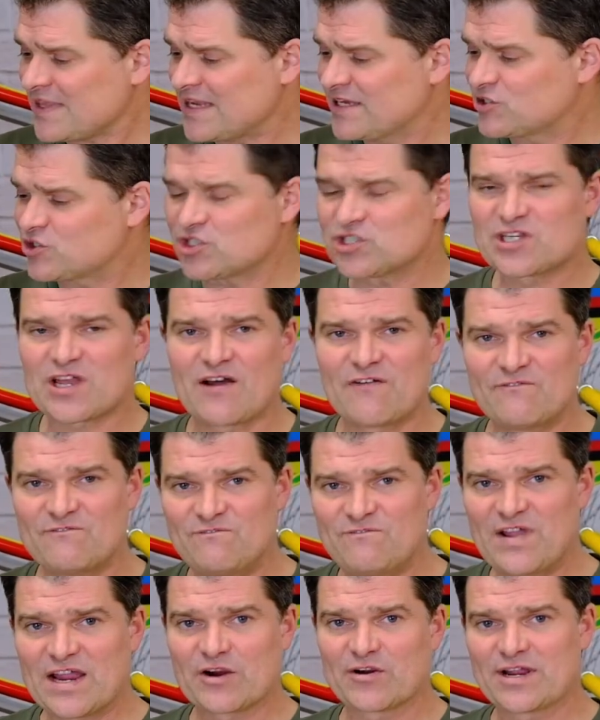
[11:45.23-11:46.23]
It's just a
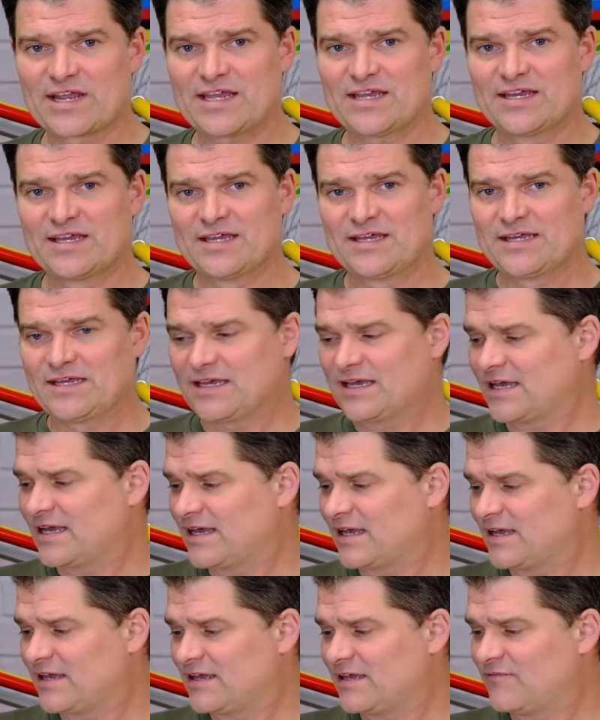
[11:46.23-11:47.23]
very
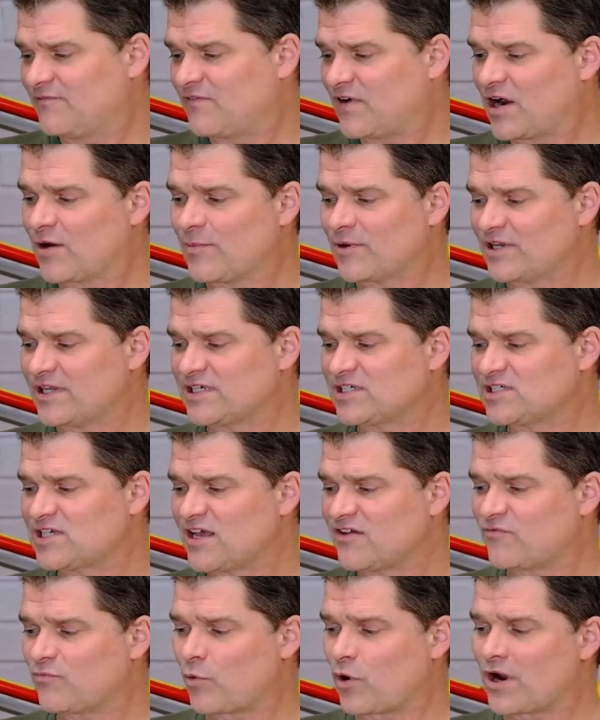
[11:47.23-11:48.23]
environmentally
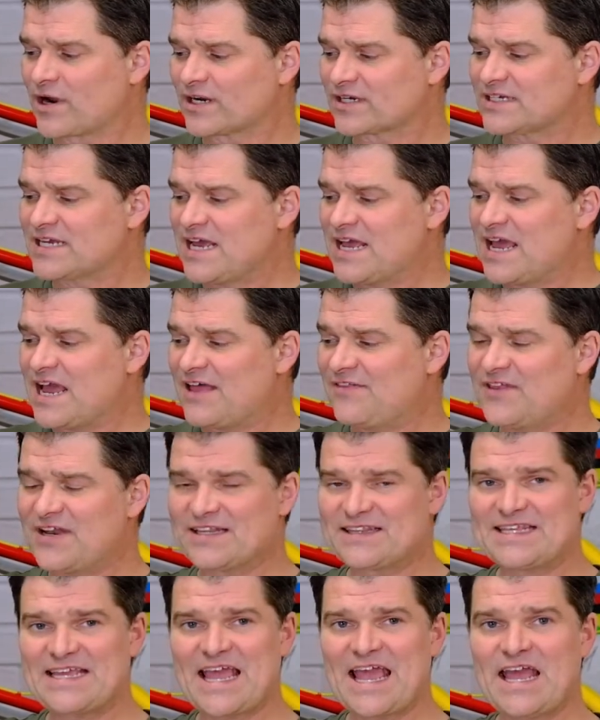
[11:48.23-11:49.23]
safe product. And then
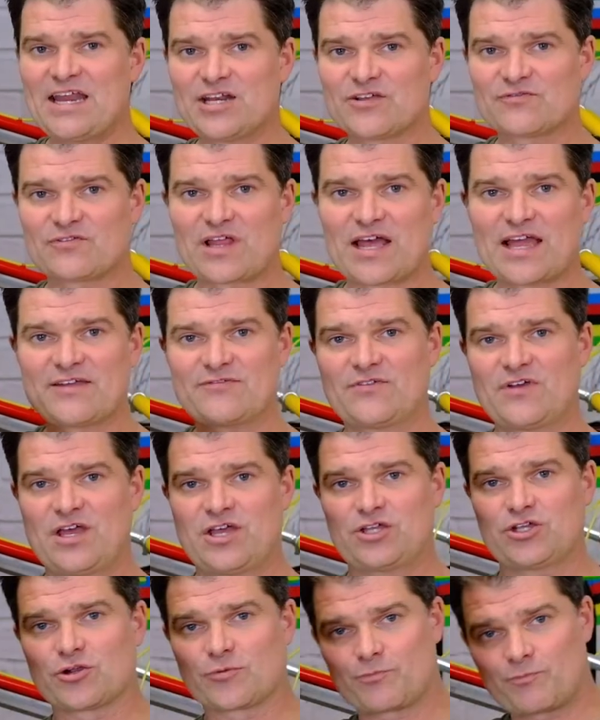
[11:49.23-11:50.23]
at the end of life,
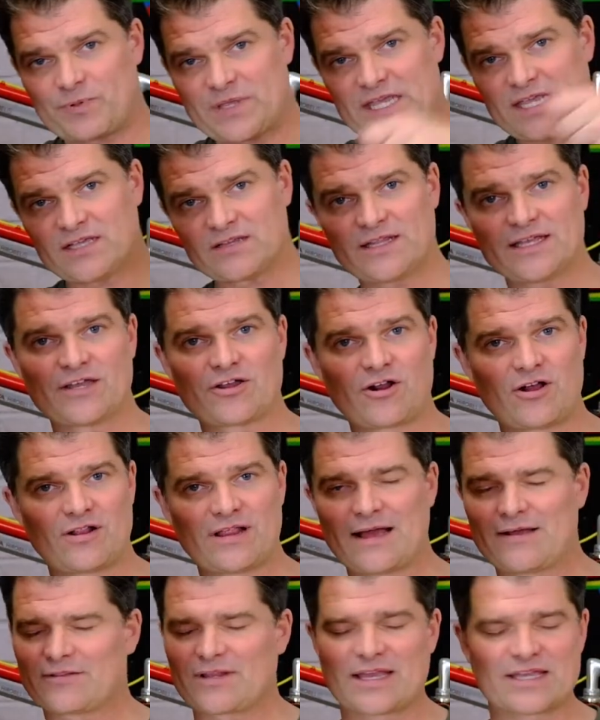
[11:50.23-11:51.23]
you're peeling it all
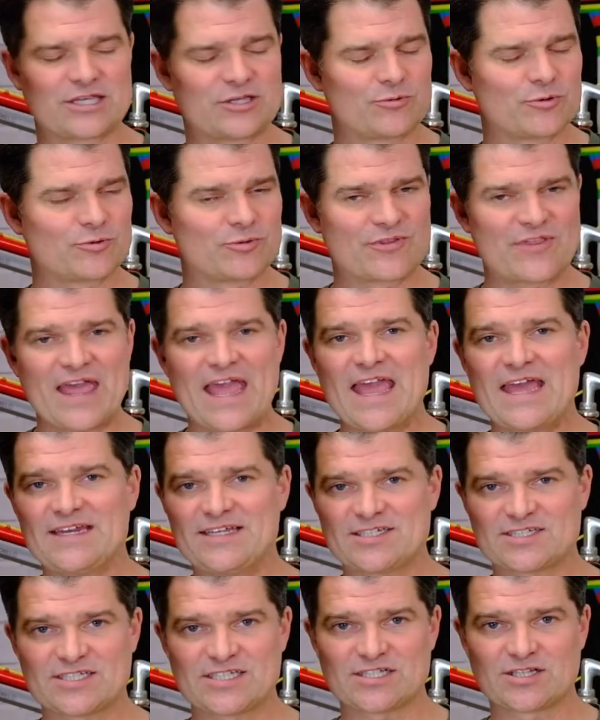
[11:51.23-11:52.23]
out like you would with
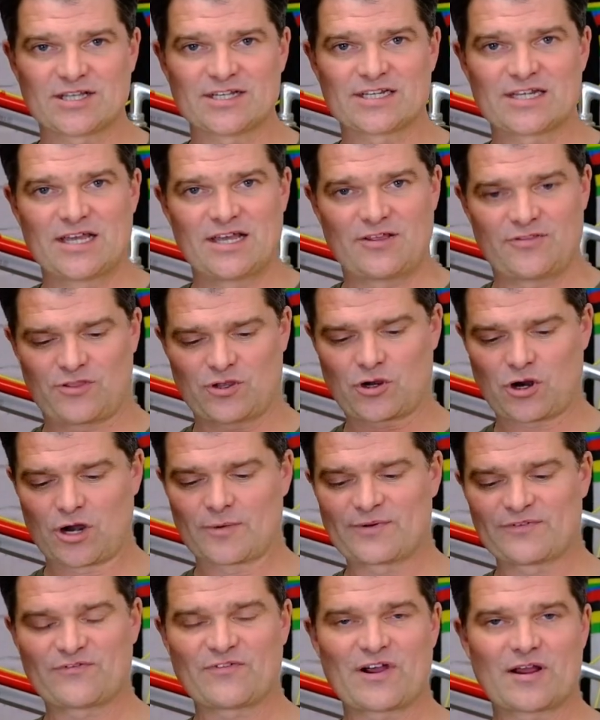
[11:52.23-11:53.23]
any sealant. The
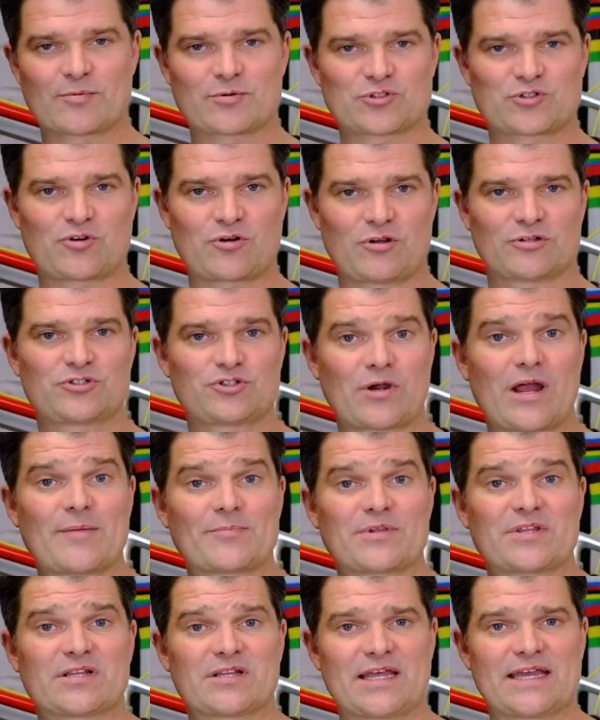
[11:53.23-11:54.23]
carbon fibers are all
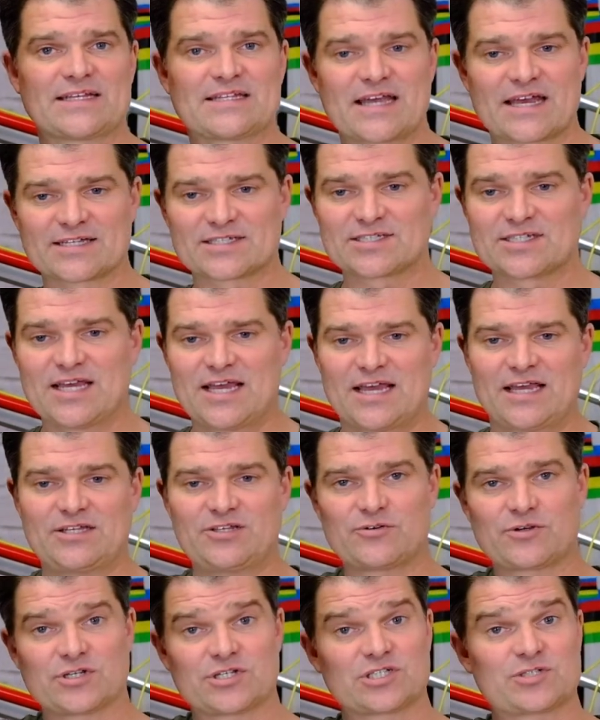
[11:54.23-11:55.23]
trapped in the latex,
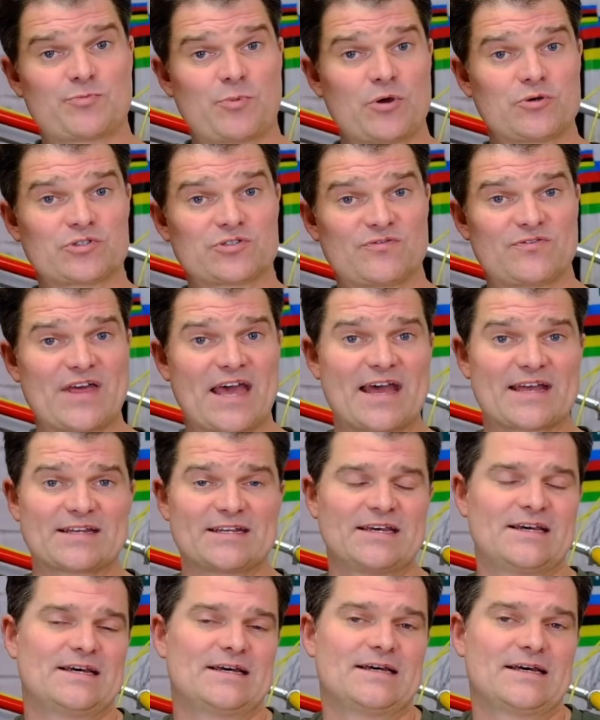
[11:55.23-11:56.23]
and you can dispose of
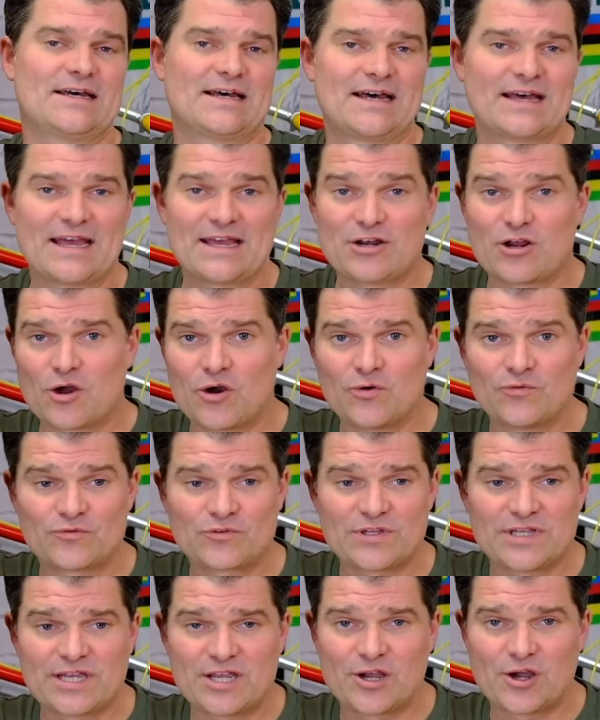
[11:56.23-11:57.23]
that and
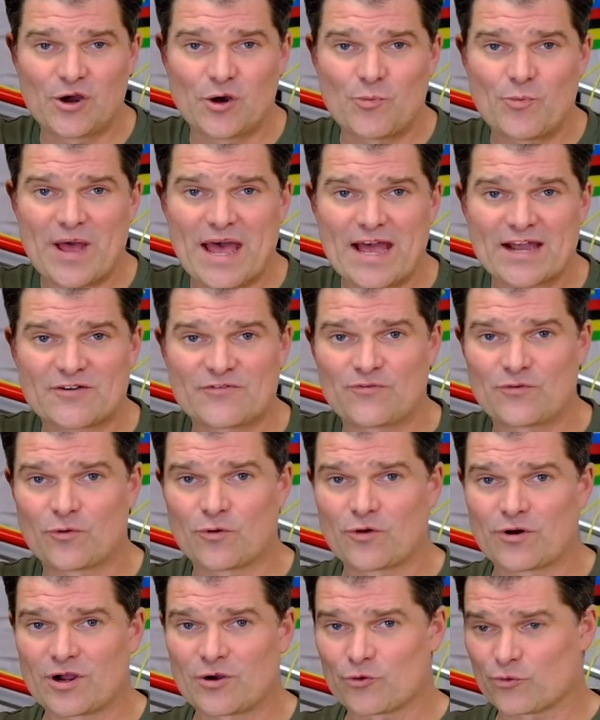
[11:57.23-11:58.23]
hopefully go back
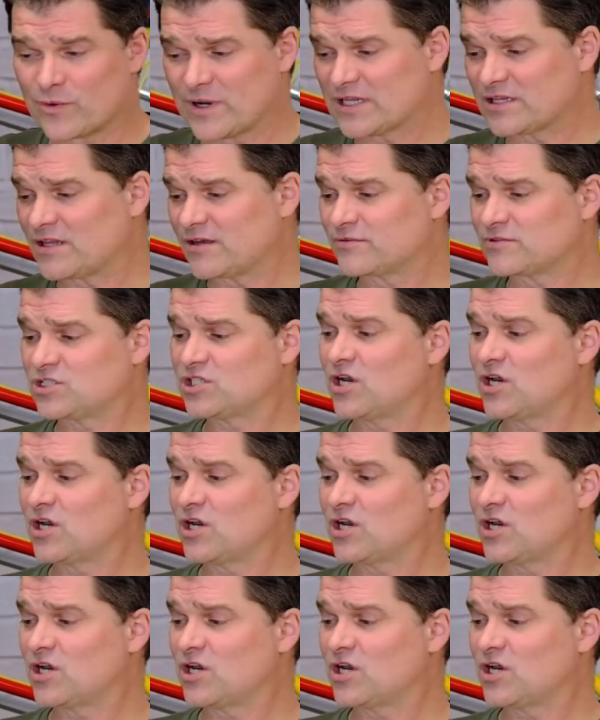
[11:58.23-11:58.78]
for a reload.